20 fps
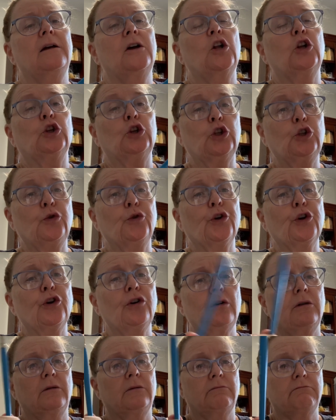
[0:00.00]

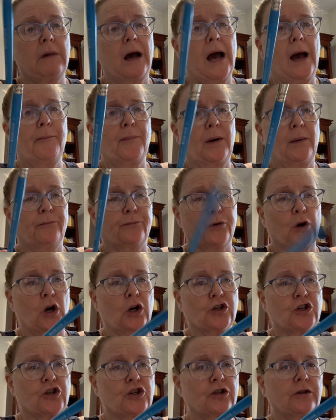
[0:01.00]
lunar mop
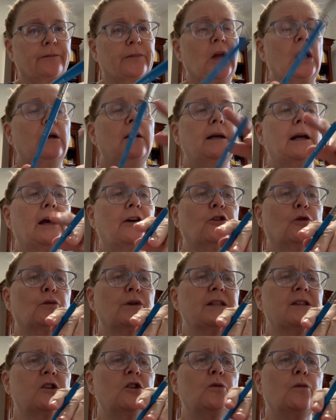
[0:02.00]
brush. And the
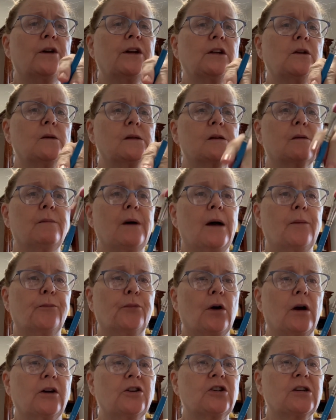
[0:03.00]
reason you want to use a mop
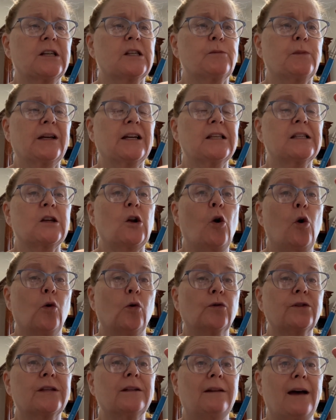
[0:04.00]
brush is because it
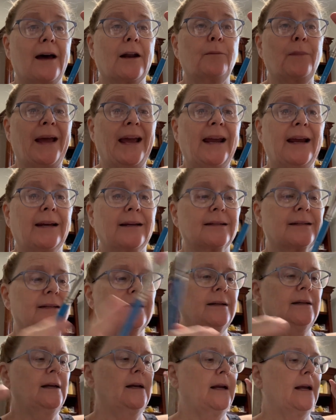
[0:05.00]
holds a lot of paint.
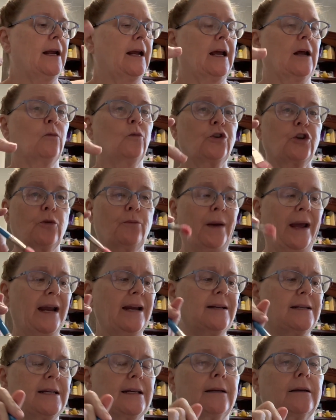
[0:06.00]
And when you're
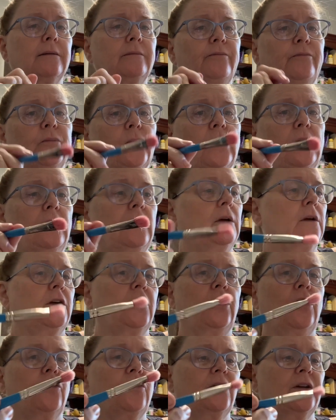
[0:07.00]
painting,
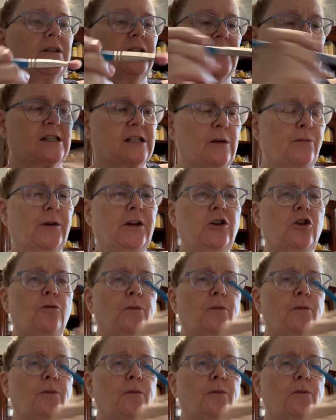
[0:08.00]
you can just dip it in your